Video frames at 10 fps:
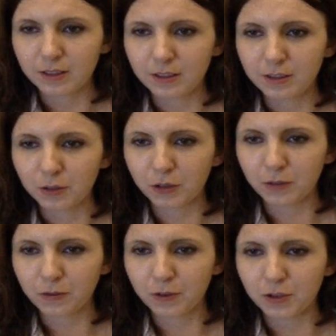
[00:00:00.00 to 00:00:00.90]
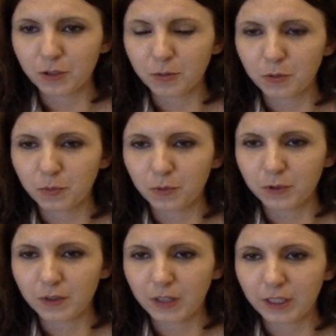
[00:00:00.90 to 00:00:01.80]
I'm looking for job
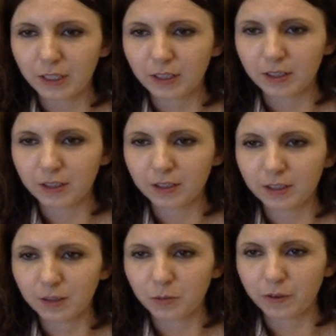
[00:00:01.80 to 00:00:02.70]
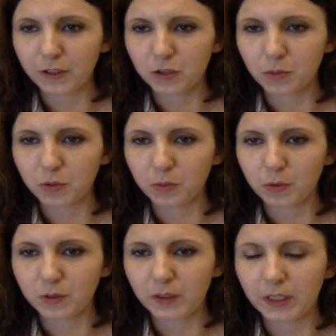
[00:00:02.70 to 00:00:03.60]
support training. And for job
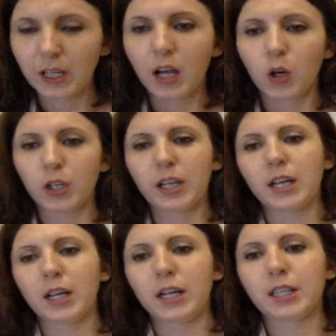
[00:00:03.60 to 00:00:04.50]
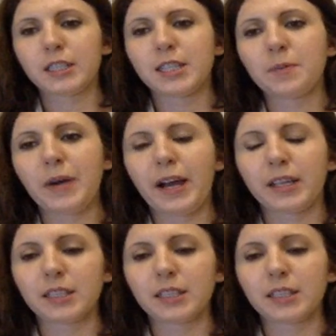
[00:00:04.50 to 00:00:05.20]
support training. Oh yeah, Deepak.